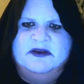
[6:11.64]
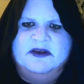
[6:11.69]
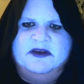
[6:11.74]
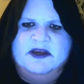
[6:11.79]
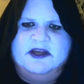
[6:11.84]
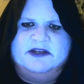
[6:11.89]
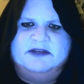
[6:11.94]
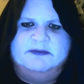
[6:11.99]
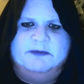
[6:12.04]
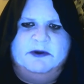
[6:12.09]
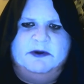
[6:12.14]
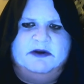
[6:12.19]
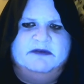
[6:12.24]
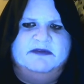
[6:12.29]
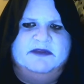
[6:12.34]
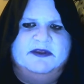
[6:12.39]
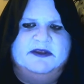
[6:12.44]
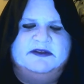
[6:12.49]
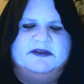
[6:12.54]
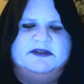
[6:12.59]
As part
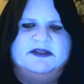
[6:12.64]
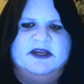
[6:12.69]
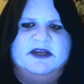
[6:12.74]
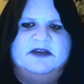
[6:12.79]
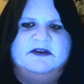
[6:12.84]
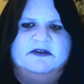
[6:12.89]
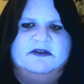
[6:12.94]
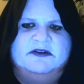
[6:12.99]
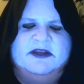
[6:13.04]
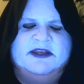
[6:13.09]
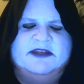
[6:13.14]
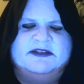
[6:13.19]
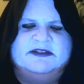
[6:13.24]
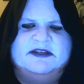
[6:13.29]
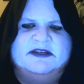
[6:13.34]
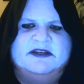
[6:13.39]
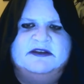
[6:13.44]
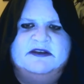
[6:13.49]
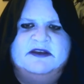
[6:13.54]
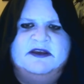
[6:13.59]
of the cycle, his
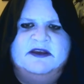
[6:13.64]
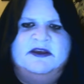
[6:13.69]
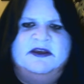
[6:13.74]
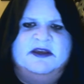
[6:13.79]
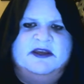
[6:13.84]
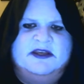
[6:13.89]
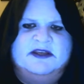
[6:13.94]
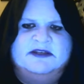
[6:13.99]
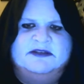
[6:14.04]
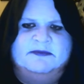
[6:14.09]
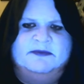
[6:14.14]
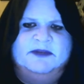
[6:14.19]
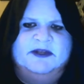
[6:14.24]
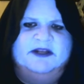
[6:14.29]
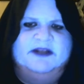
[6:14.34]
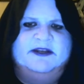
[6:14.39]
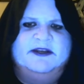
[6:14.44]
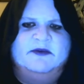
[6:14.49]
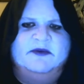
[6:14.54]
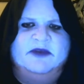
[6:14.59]

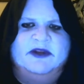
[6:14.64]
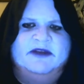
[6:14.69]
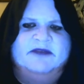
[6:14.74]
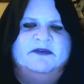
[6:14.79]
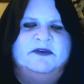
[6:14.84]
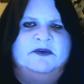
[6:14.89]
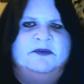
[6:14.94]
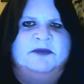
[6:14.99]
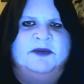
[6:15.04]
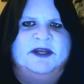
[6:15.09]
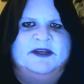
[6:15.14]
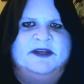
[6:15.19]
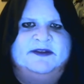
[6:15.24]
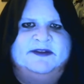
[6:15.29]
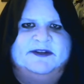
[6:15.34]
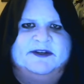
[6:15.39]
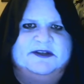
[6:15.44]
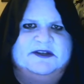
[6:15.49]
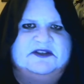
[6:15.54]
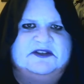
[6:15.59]
ability whenever you play a
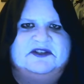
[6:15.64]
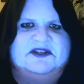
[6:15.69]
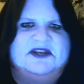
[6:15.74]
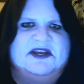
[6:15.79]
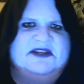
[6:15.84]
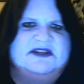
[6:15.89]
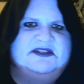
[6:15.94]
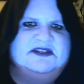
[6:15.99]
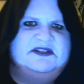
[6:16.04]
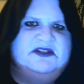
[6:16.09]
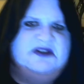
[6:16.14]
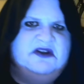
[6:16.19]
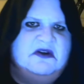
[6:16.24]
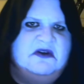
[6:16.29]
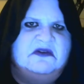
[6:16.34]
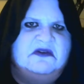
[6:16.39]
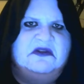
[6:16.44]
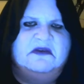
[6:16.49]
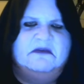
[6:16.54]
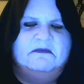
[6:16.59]
darkness chant is
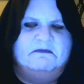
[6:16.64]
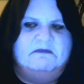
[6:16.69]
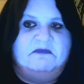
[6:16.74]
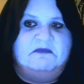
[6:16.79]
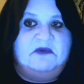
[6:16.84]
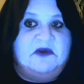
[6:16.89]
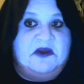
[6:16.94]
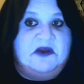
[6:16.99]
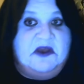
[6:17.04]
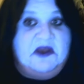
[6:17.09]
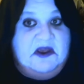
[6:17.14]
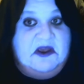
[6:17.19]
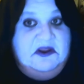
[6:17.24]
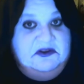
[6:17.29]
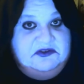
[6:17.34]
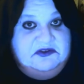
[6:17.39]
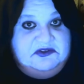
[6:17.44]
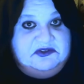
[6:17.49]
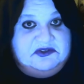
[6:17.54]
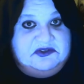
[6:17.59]
not the
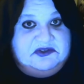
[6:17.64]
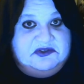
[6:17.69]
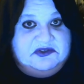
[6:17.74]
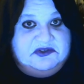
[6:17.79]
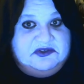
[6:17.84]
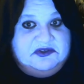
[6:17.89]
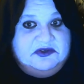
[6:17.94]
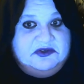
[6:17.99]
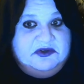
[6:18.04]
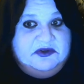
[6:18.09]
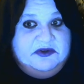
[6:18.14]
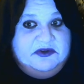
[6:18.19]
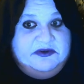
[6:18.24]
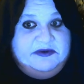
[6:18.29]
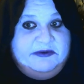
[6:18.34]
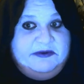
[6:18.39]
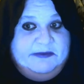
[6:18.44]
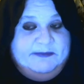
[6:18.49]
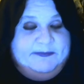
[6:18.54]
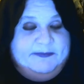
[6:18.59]
best.
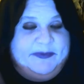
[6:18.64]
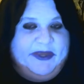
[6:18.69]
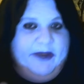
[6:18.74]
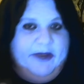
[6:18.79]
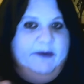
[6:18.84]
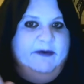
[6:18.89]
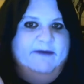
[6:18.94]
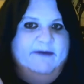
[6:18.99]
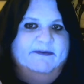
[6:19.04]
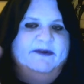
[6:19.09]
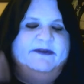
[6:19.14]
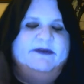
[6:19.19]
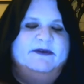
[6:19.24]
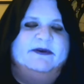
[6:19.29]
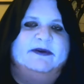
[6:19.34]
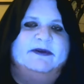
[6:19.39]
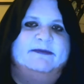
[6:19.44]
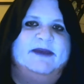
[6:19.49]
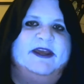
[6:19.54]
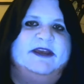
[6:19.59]
However, you
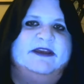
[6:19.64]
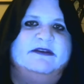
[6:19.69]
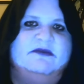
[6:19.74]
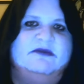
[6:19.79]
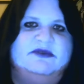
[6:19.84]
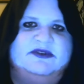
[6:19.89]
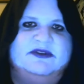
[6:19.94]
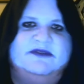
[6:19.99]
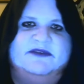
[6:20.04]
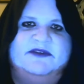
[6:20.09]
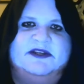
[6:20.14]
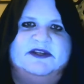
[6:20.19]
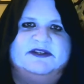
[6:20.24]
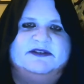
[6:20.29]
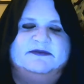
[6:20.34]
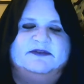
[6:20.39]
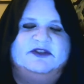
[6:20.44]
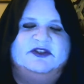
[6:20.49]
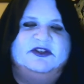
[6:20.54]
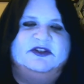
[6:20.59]
can make use of it
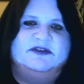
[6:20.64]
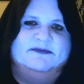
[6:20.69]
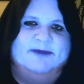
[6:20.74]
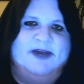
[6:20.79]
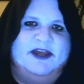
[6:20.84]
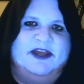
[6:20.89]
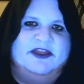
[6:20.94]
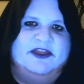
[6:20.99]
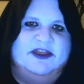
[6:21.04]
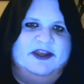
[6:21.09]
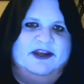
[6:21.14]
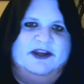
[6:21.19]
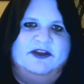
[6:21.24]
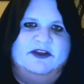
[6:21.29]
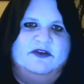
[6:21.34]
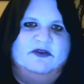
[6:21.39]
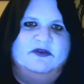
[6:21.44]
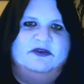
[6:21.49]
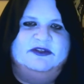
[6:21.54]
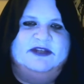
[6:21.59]
just by
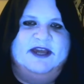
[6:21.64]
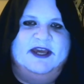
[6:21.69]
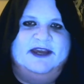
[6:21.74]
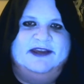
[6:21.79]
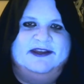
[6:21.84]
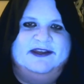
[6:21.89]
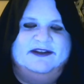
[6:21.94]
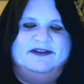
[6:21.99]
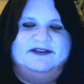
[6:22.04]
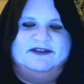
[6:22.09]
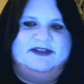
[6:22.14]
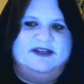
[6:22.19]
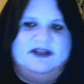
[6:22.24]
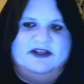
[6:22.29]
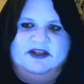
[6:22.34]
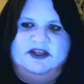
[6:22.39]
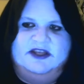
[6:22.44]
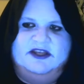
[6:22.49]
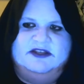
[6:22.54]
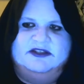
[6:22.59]
thinning your deck and
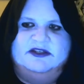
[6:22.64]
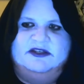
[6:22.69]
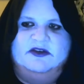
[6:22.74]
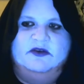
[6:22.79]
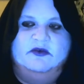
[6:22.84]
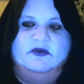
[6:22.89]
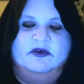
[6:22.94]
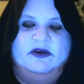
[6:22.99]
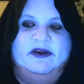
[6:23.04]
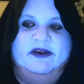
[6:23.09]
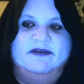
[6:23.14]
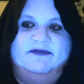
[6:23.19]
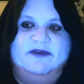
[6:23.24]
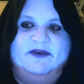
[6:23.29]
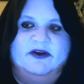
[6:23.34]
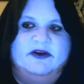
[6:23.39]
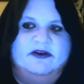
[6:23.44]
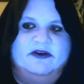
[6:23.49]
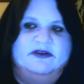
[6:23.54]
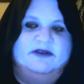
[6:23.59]
seeing things in your
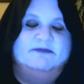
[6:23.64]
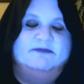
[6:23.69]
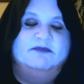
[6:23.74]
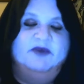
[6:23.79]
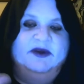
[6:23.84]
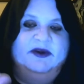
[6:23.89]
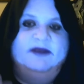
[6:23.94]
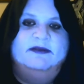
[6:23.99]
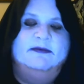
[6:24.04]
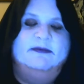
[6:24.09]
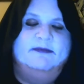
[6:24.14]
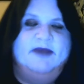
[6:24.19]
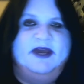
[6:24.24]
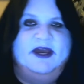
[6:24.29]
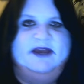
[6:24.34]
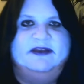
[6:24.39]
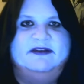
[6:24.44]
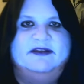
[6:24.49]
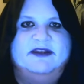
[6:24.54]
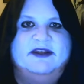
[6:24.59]
graveyard and bringing them
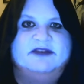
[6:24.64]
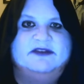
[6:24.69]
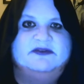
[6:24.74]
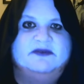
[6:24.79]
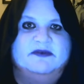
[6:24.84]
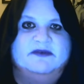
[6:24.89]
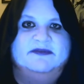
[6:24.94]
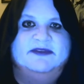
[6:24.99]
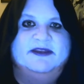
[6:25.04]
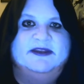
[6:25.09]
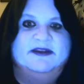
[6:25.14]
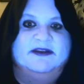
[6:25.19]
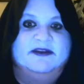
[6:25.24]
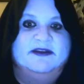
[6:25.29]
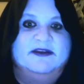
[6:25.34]
back and that sort of thing.